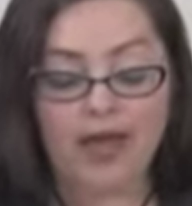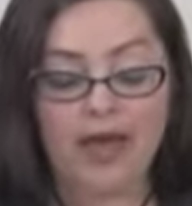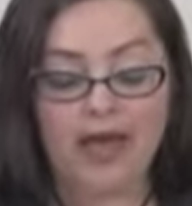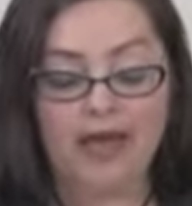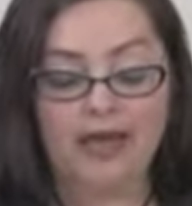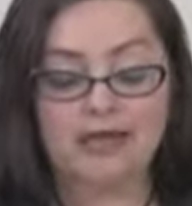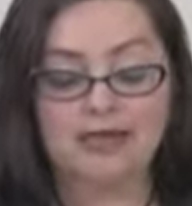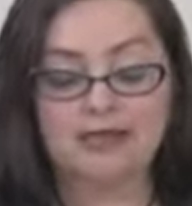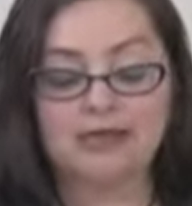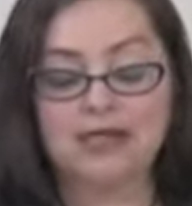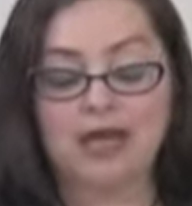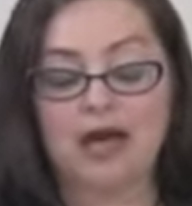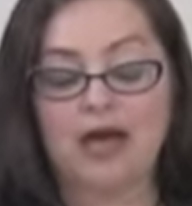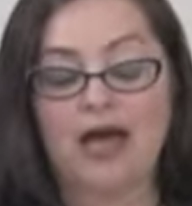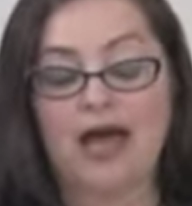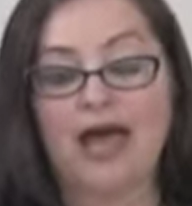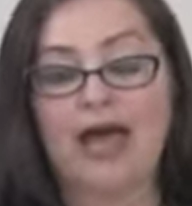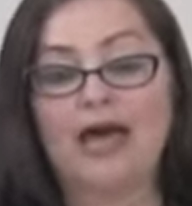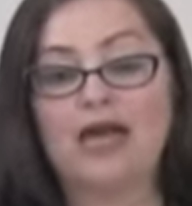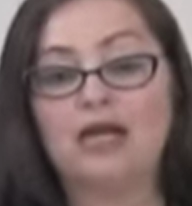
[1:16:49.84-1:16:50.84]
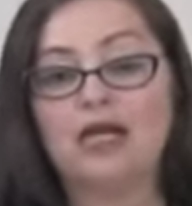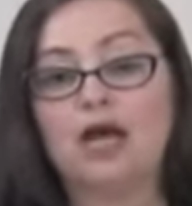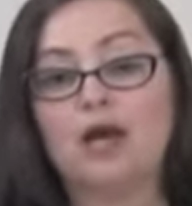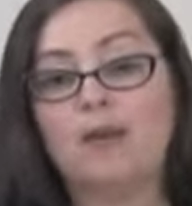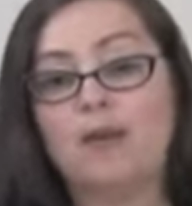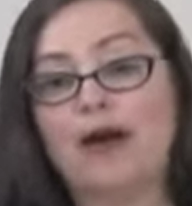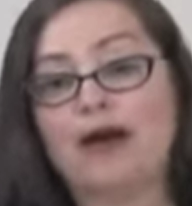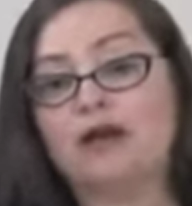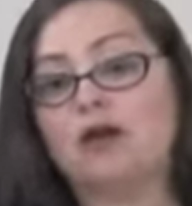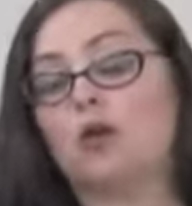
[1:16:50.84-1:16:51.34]
and had
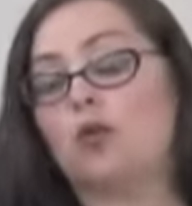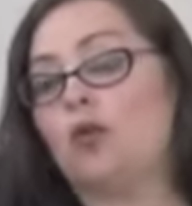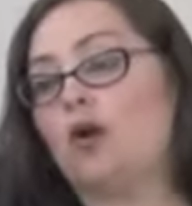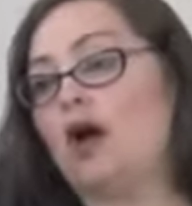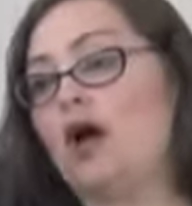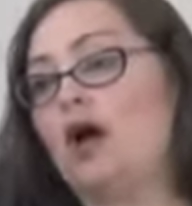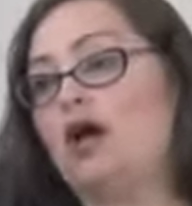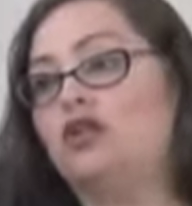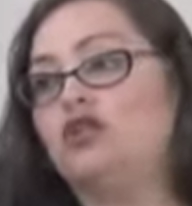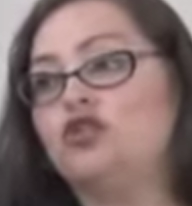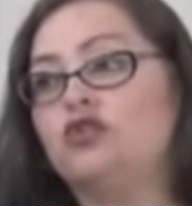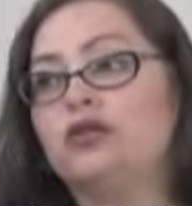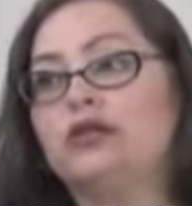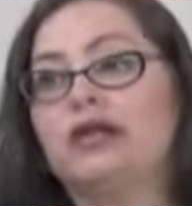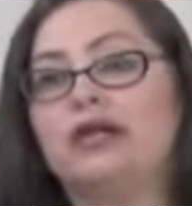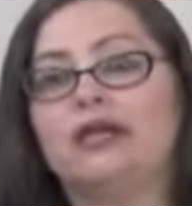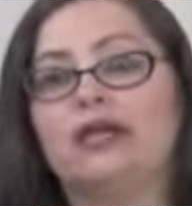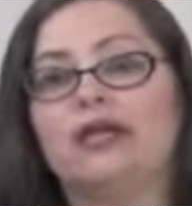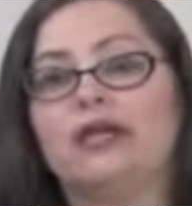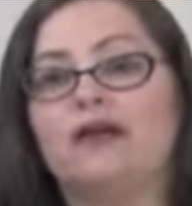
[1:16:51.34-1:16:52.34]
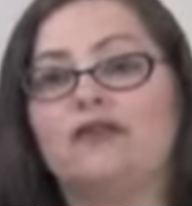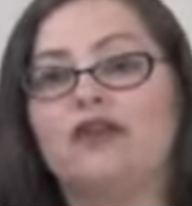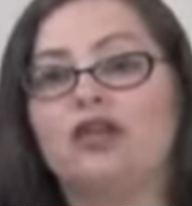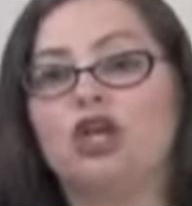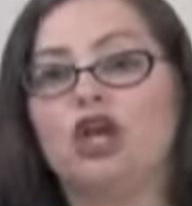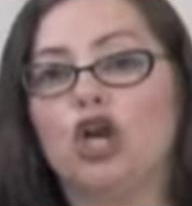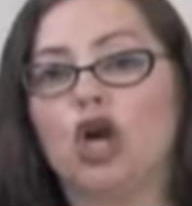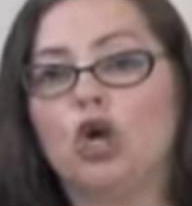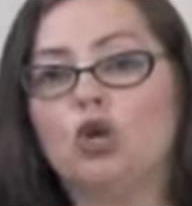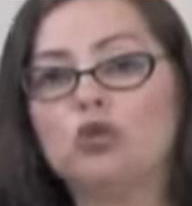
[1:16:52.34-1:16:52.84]
about
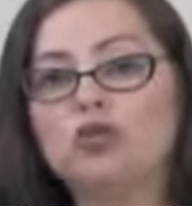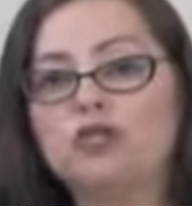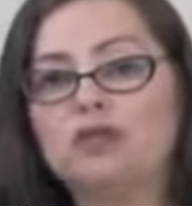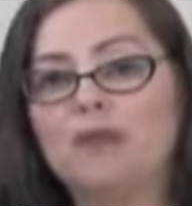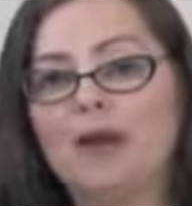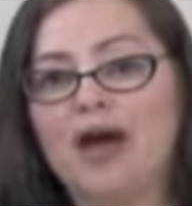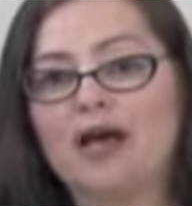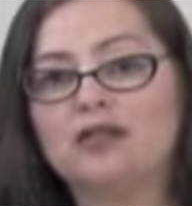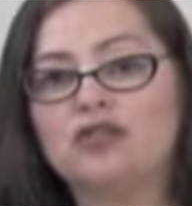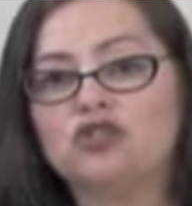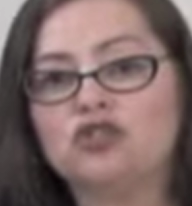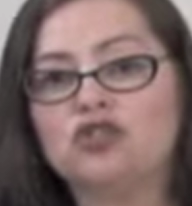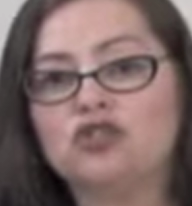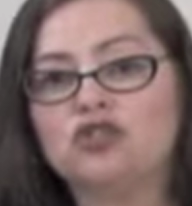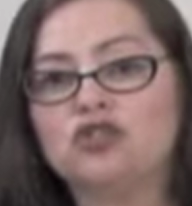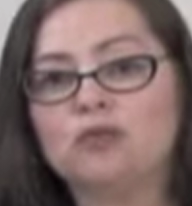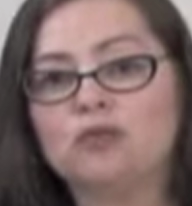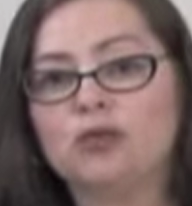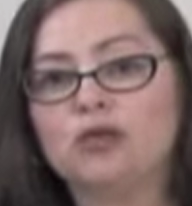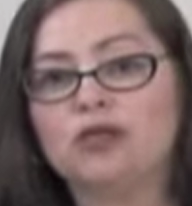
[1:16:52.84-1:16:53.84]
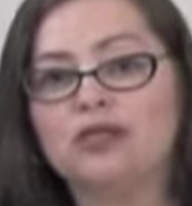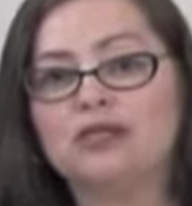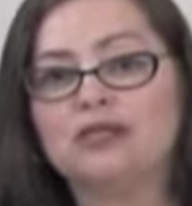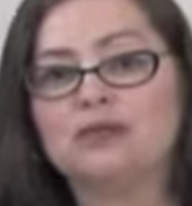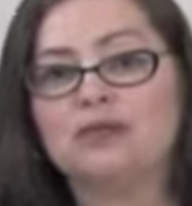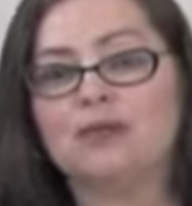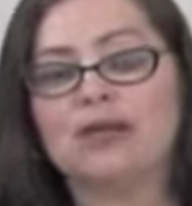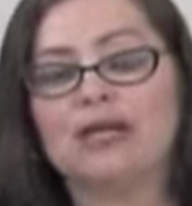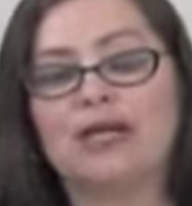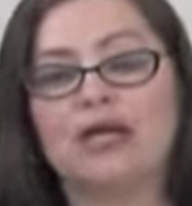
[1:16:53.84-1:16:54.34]
111 co-sponsors to put
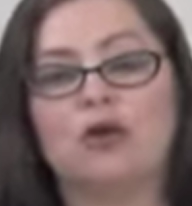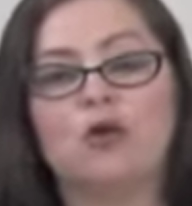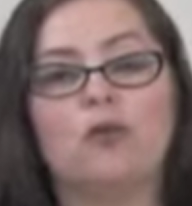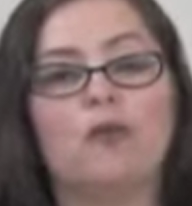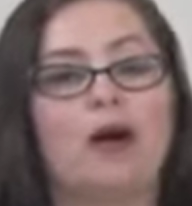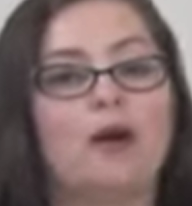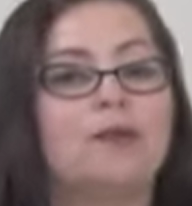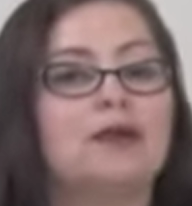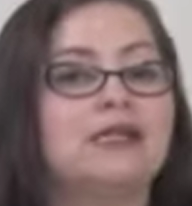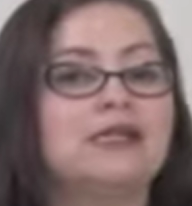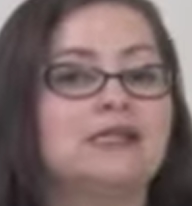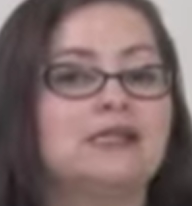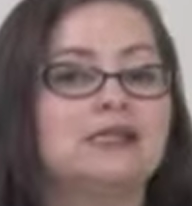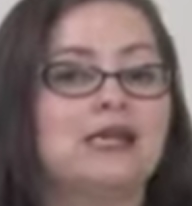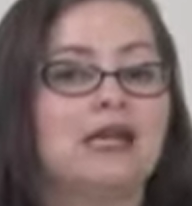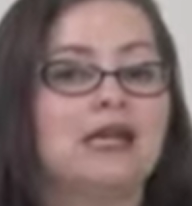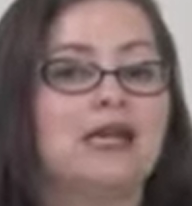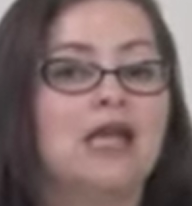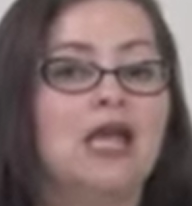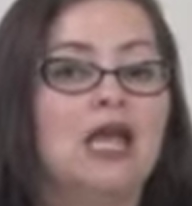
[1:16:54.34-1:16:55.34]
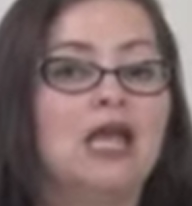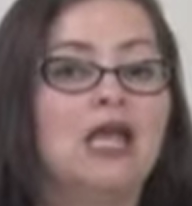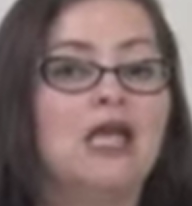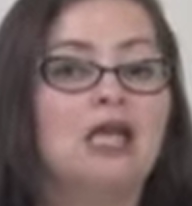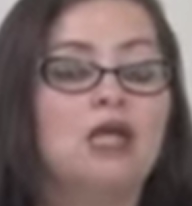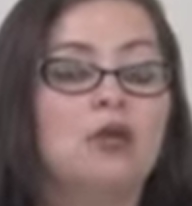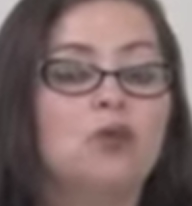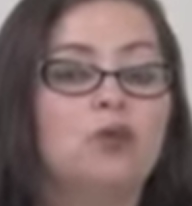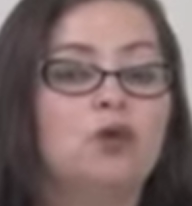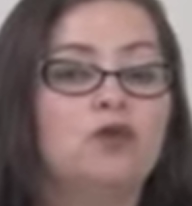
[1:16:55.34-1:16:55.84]
this, but again, Obama has said
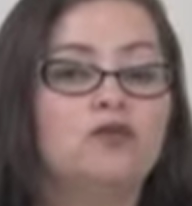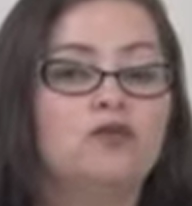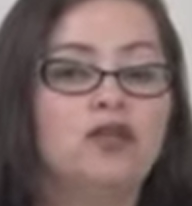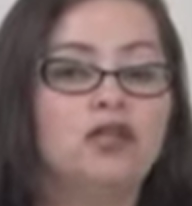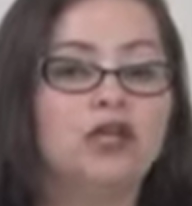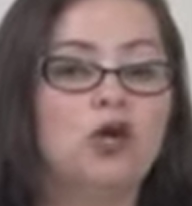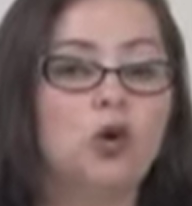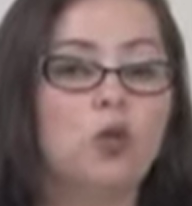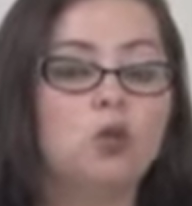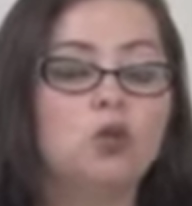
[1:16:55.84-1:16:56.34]
he will veto.